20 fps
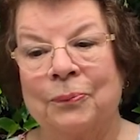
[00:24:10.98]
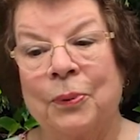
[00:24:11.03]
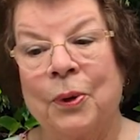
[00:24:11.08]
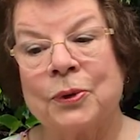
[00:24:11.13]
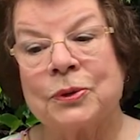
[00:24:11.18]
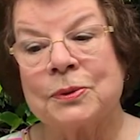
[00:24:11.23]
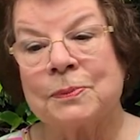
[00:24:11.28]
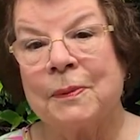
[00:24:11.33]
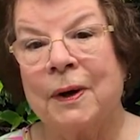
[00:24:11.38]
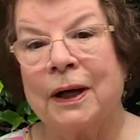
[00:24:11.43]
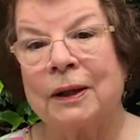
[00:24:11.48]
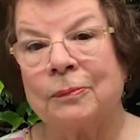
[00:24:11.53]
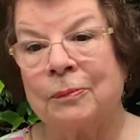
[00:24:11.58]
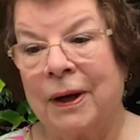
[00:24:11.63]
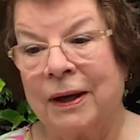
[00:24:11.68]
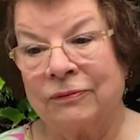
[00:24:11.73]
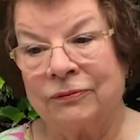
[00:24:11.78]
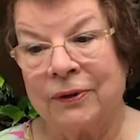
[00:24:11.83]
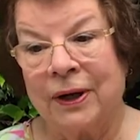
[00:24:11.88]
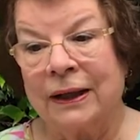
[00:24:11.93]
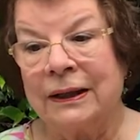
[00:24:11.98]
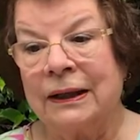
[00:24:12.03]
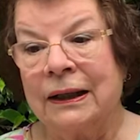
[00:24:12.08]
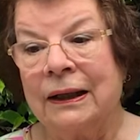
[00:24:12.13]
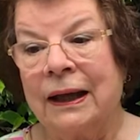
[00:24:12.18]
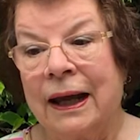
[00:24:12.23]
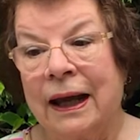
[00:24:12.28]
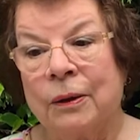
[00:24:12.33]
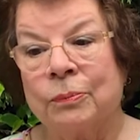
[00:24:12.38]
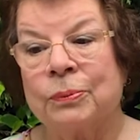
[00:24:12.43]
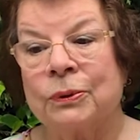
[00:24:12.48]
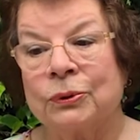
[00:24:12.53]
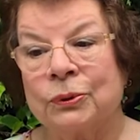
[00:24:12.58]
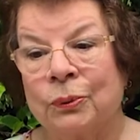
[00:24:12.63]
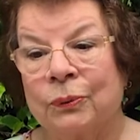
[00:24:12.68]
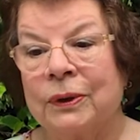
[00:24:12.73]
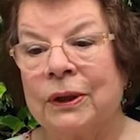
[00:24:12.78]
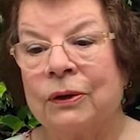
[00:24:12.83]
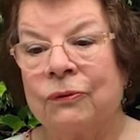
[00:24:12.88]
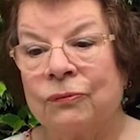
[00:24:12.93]
postmarked by Friday, April
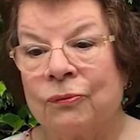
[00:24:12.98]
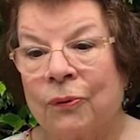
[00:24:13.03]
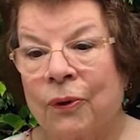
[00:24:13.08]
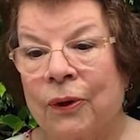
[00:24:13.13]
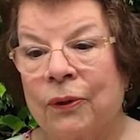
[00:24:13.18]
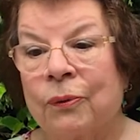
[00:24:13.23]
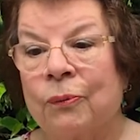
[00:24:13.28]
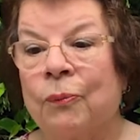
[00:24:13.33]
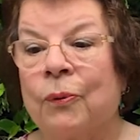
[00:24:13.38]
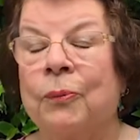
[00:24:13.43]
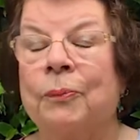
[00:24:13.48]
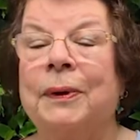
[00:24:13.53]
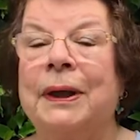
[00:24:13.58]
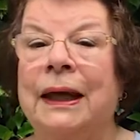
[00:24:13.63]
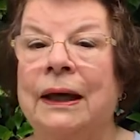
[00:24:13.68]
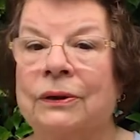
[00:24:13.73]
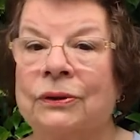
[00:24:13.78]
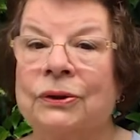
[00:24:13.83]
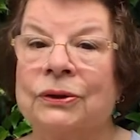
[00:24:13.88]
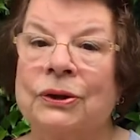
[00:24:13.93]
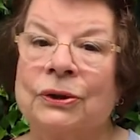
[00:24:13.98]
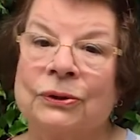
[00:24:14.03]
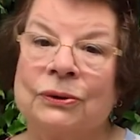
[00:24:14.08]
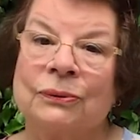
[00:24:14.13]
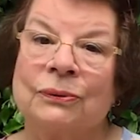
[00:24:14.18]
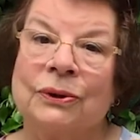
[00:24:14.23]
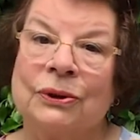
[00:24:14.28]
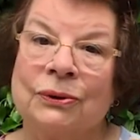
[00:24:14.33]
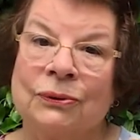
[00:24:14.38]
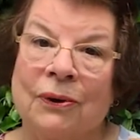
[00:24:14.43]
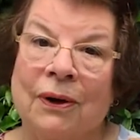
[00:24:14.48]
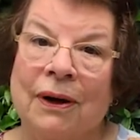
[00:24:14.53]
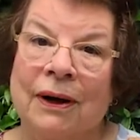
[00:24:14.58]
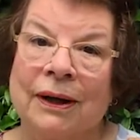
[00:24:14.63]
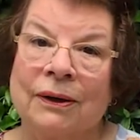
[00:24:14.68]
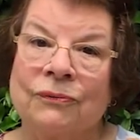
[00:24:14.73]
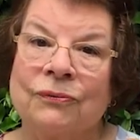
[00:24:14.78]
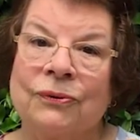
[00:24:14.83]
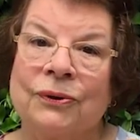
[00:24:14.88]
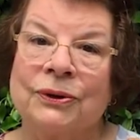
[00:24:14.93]
24th, will be entered into a
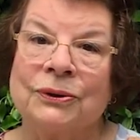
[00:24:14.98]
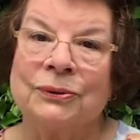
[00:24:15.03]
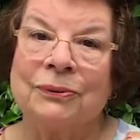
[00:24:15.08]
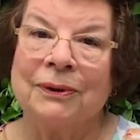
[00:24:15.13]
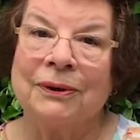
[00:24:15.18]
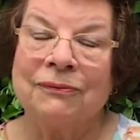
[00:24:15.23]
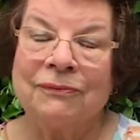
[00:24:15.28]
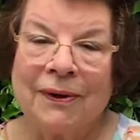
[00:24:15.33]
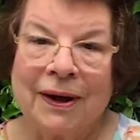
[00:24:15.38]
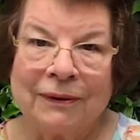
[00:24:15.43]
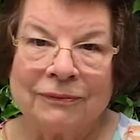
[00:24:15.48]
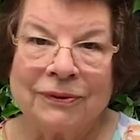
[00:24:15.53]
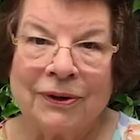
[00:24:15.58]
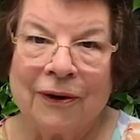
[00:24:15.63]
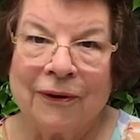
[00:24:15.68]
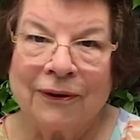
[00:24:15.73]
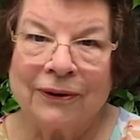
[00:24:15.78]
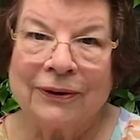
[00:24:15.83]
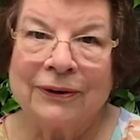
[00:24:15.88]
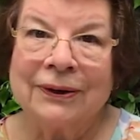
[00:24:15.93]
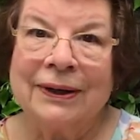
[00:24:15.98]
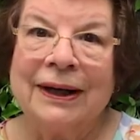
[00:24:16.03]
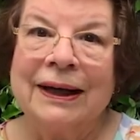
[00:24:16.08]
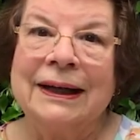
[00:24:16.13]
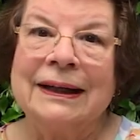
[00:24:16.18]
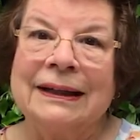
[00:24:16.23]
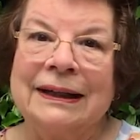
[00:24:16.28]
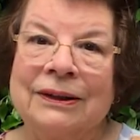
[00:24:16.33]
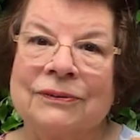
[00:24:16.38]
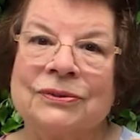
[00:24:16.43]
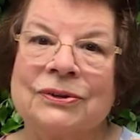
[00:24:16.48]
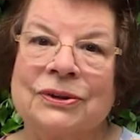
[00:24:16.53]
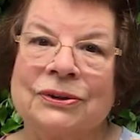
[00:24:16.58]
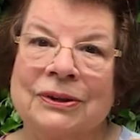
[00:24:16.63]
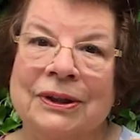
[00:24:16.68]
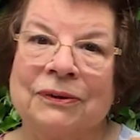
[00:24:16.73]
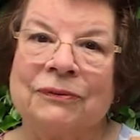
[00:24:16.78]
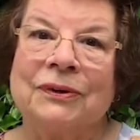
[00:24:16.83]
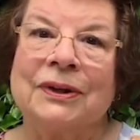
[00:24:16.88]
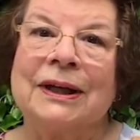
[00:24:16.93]
drawing for a $25 gift
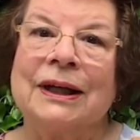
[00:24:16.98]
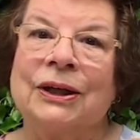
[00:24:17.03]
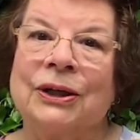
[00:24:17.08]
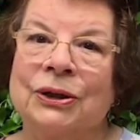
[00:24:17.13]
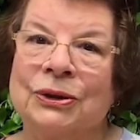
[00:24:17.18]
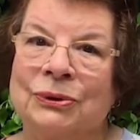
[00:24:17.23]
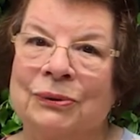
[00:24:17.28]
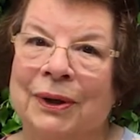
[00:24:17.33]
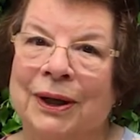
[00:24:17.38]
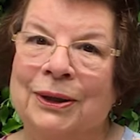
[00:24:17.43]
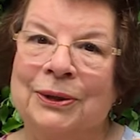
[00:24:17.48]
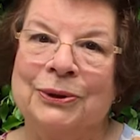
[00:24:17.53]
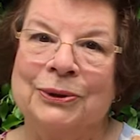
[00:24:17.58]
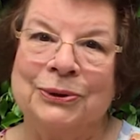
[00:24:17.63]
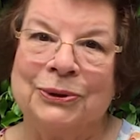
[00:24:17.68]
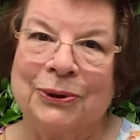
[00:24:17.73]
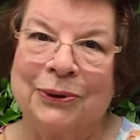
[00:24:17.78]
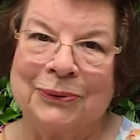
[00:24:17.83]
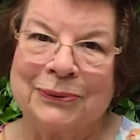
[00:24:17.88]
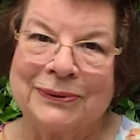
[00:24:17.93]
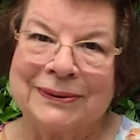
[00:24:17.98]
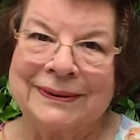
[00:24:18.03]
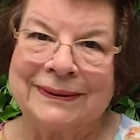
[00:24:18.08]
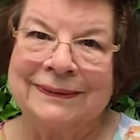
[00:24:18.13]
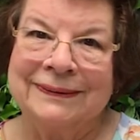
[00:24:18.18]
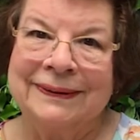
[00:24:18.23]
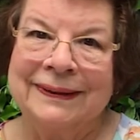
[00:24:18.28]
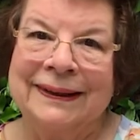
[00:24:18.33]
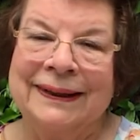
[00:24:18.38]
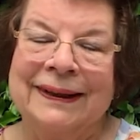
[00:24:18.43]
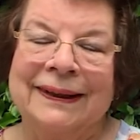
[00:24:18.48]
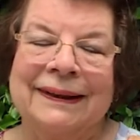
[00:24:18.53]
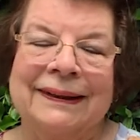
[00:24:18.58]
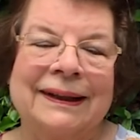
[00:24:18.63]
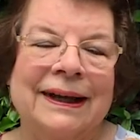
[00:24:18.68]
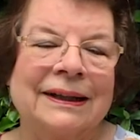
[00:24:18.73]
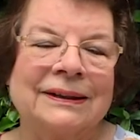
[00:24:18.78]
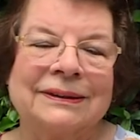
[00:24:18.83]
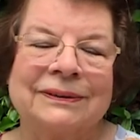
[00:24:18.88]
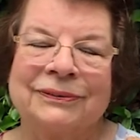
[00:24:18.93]
certificate at Trader Joe's.
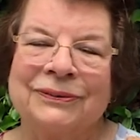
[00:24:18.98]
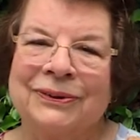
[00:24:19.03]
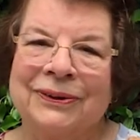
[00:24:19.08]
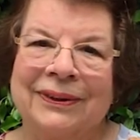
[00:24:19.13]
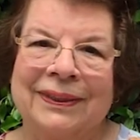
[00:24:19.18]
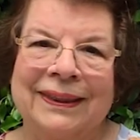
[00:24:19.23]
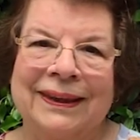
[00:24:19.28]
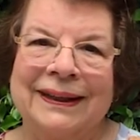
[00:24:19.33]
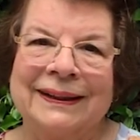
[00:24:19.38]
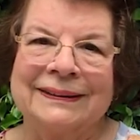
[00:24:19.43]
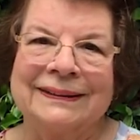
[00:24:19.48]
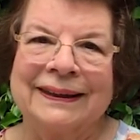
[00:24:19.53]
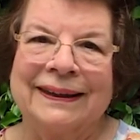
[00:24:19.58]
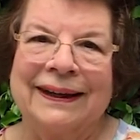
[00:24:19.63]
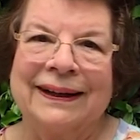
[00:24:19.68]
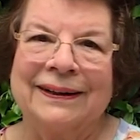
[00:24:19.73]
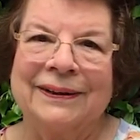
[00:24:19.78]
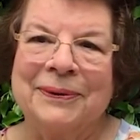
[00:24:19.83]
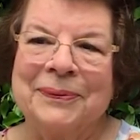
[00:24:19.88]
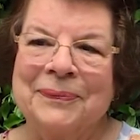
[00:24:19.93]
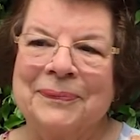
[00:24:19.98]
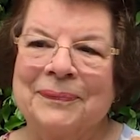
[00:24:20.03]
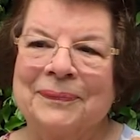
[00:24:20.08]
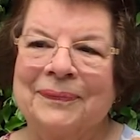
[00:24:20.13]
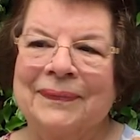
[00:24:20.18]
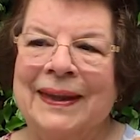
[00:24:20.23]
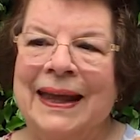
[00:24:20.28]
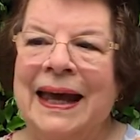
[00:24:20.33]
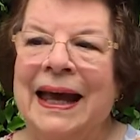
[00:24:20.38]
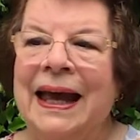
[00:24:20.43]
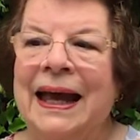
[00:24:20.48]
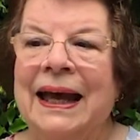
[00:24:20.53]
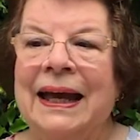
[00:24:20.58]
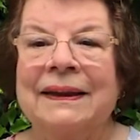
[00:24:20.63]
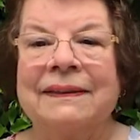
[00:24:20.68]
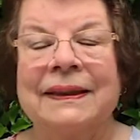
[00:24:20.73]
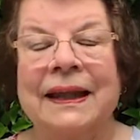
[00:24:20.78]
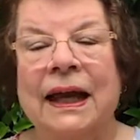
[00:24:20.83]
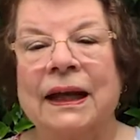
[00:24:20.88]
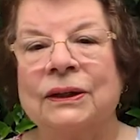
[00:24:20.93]
Lots of good things there.
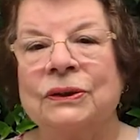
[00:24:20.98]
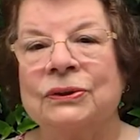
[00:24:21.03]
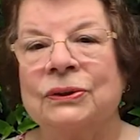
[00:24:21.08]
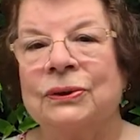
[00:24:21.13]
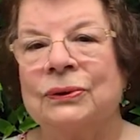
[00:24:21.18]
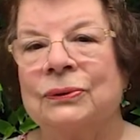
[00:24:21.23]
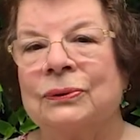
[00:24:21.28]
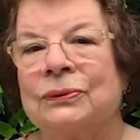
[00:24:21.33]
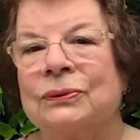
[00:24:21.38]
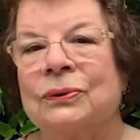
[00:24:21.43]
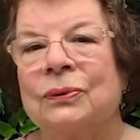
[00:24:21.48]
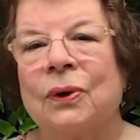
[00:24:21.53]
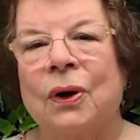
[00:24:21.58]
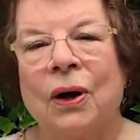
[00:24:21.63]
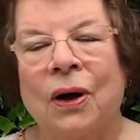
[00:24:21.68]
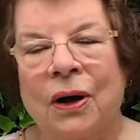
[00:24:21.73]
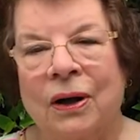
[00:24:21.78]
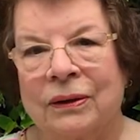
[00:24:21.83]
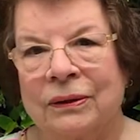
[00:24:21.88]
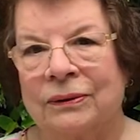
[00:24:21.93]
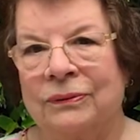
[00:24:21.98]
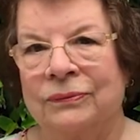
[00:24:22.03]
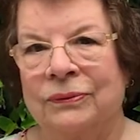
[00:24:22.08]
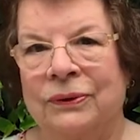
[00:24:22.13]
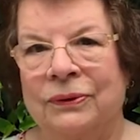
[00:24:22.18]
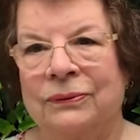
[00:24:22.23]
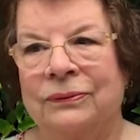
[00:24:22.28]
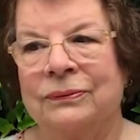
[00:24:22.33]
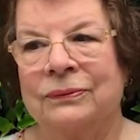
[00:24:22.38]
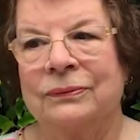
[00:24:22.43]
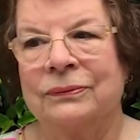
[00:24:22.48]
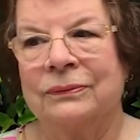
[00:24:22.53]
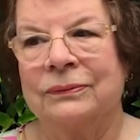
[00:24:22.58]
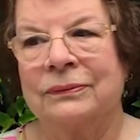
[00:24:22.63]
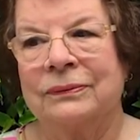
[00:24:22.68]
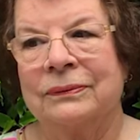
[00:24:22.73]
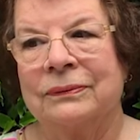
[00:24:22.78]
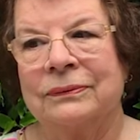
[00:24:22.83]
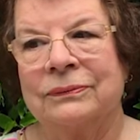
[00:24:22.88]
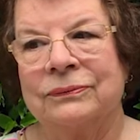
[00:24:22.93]
Thank you to all of you
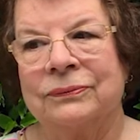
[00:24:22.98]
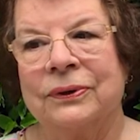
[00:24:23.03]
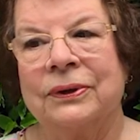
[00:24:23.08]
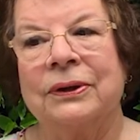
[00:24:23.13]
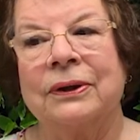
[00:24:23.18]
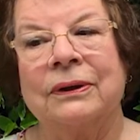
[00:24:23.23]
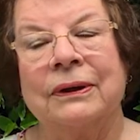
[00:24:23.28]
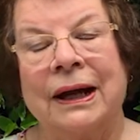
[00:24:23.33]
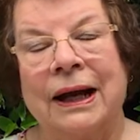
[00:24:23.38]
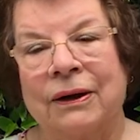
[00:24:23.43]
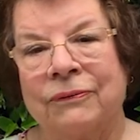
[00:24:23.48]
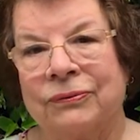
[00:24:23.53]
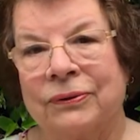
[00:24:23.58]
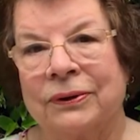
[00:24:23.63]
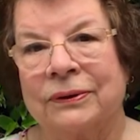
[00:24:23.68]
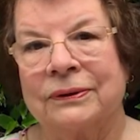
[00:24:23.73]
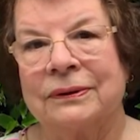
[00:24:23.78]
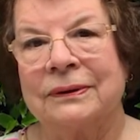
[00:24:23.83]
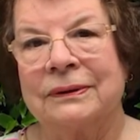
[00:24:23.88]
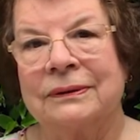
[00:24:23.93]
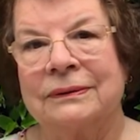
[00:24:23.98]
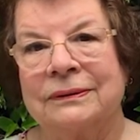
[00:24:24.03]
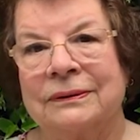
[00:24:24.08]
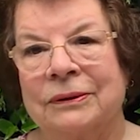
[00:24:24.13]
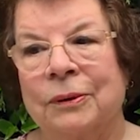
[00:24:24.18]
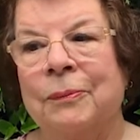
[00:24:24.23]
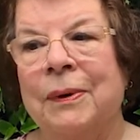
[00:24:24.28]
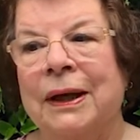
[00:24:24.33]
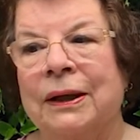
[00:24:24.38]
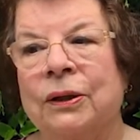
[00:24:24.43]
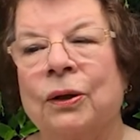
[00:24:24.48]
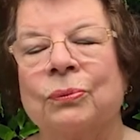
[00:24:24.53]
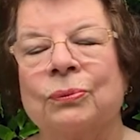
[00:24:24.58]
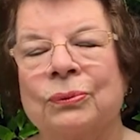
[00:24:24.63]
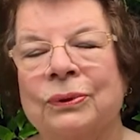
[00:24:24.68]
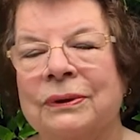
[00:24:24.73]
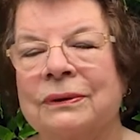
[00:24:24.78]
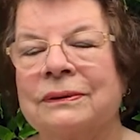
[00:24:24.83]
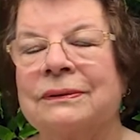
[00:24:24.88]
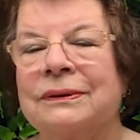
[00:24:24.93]
for your effort to make a
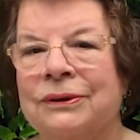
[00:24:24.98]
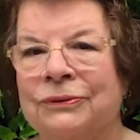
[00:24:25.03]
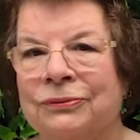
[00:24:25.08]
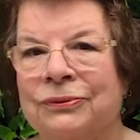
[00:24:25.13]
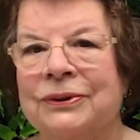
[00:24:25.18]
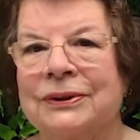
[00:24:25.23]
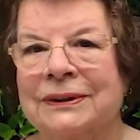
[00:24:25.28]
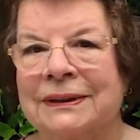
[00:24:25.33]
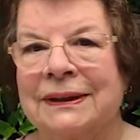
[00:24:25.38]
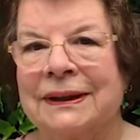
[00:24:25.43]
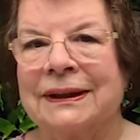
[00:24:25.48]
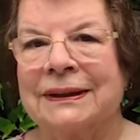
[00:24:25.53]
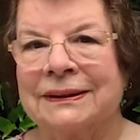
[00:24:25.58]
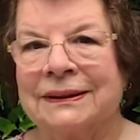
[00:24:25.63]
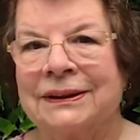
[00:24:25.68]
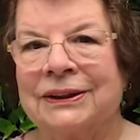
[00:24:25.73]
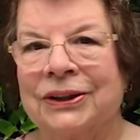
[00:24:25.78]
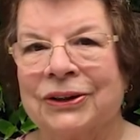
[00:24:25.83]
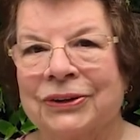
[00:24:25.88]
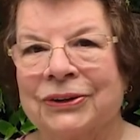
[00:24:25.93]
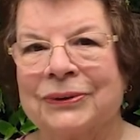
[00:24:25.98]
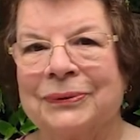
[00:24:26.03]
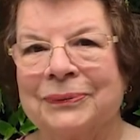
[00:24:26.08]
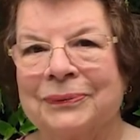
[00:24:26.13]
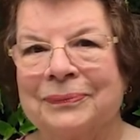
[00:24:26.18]
real difference this year.